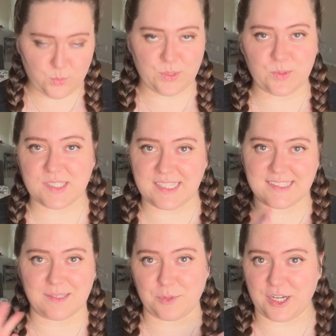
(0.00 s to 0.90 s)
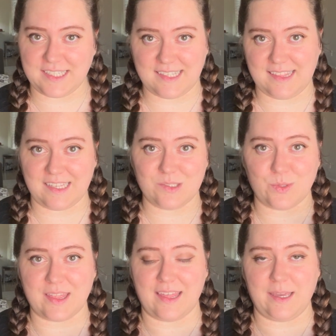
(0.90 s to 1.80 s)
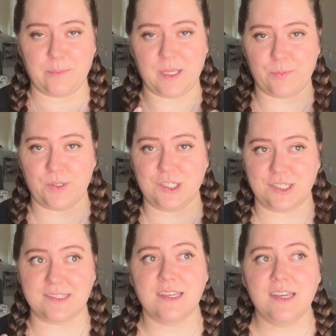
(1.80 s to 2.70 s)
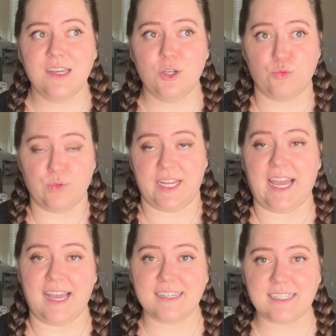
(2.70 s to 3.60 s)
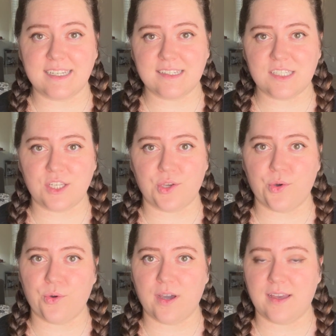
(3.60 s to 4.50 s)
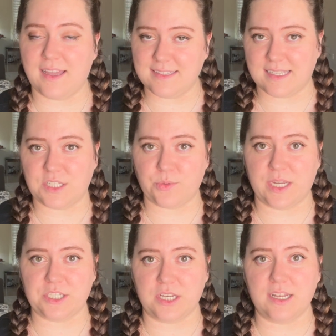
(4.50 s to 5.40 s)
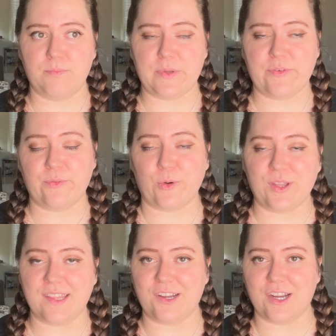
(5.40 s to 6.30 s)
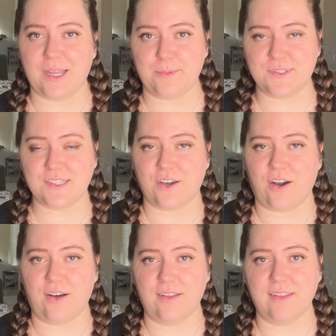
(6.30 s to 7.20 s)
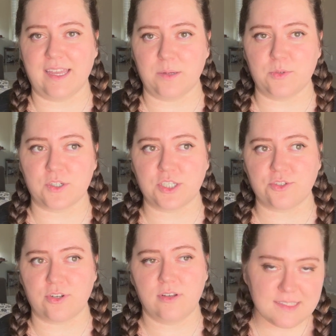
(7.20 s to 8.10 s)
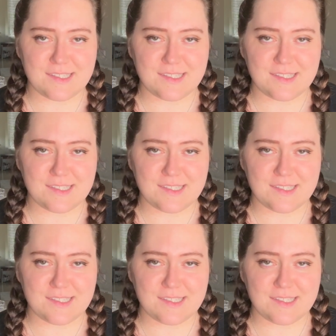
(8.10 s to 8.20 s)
We will see some crazy things with like people just reacting to a situation before they're able to call animal control.